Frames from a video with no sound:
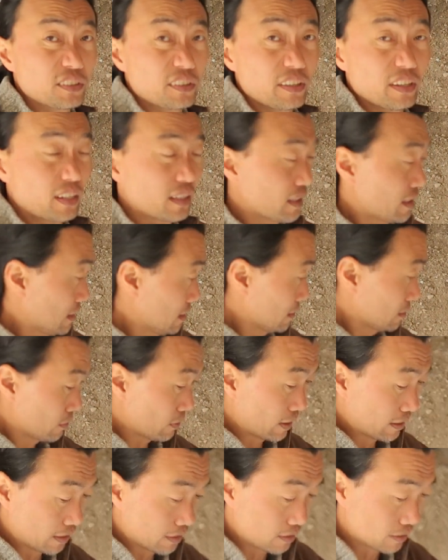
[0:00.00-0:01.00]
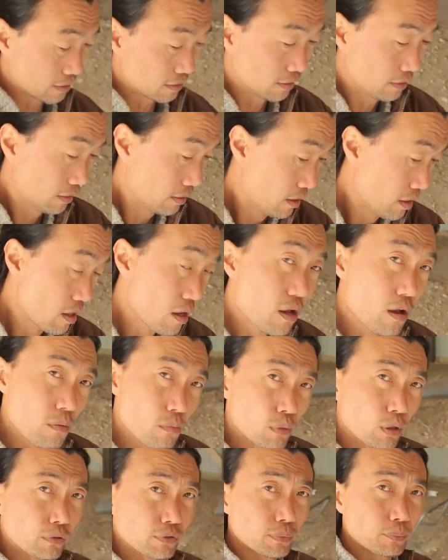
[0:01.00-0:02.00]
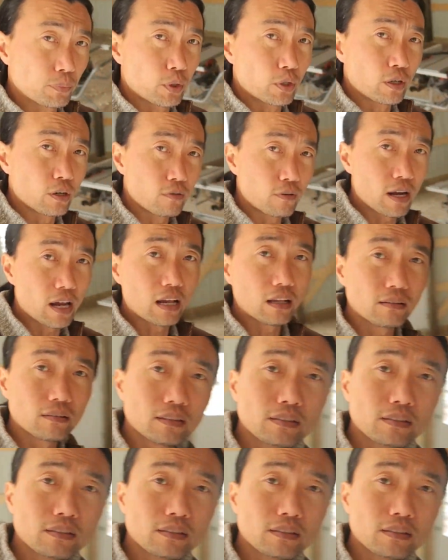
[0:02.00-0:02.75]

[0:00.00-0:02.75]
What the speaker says: thick, so I need to move some dirt around.